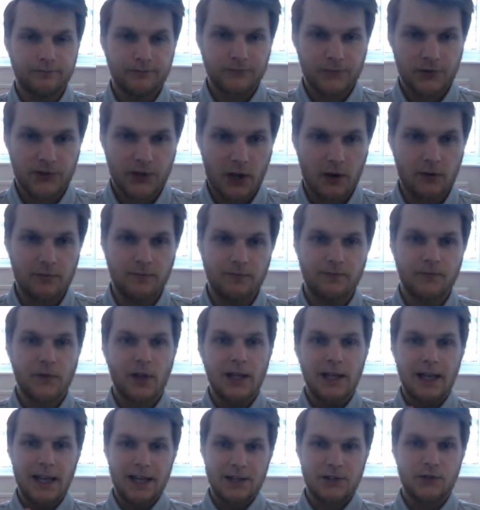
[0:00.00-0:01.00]
So
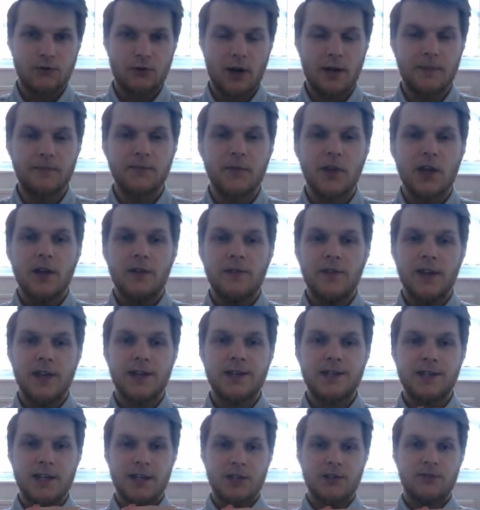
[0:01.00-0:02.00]
let's try.
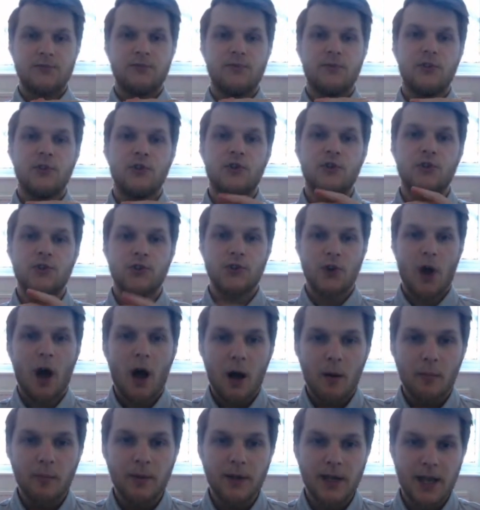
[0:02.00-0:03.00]
This is for the
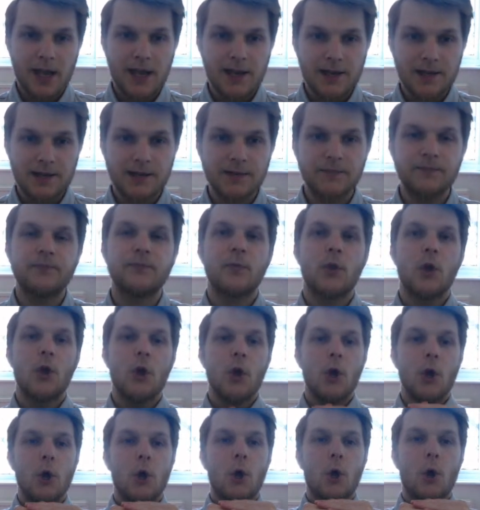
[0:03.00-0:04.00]
sharp keys.
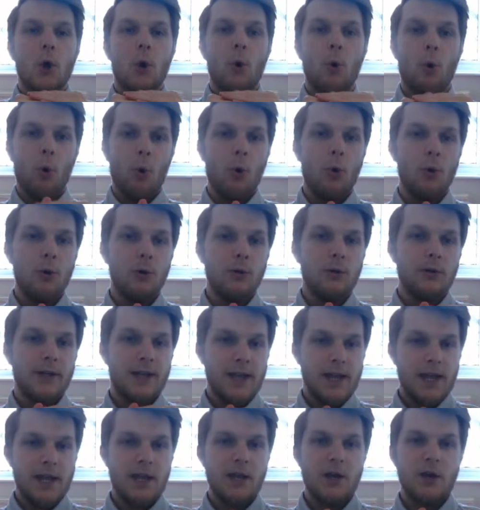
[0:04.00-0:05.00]
All
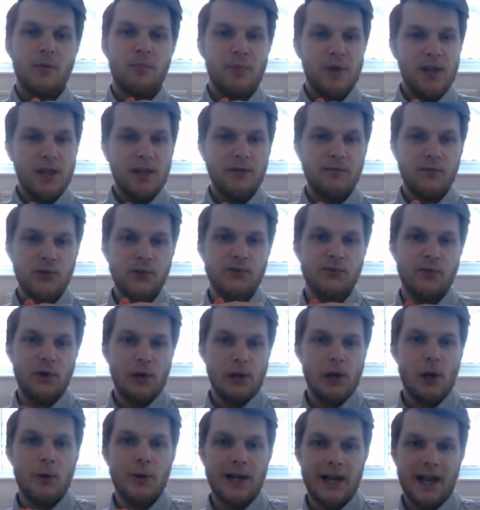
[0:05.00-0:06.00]
eager beavers
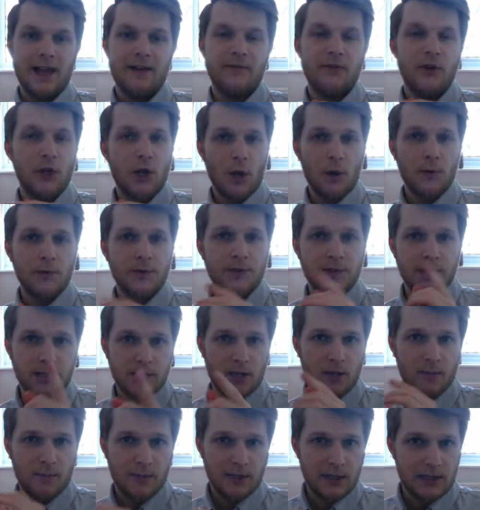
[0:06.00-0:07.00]
follow clever goats
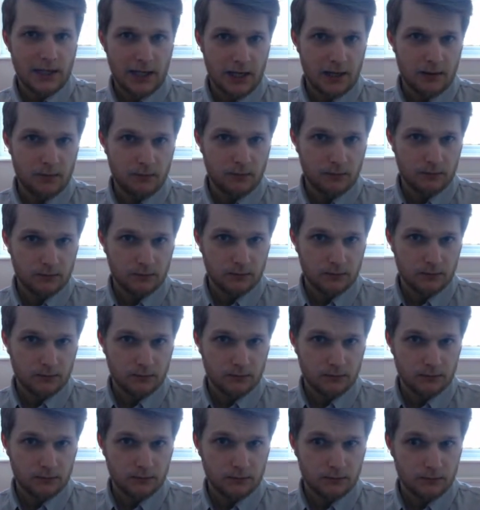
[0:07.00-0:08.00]
determinedly.
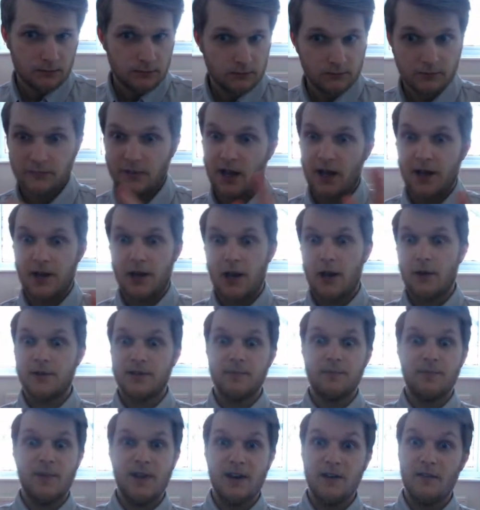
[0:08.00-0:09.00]
I know it's
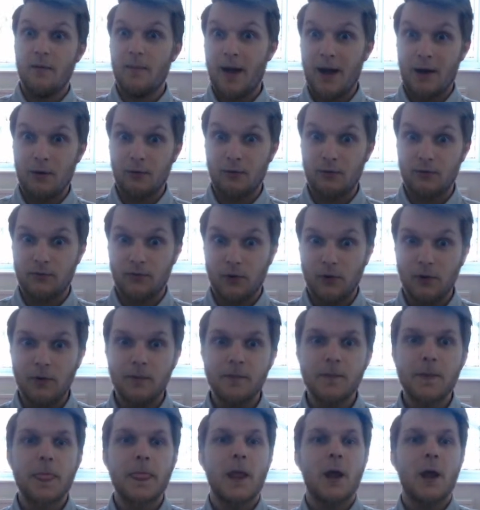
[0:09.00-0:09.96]
a bit of a mouthful,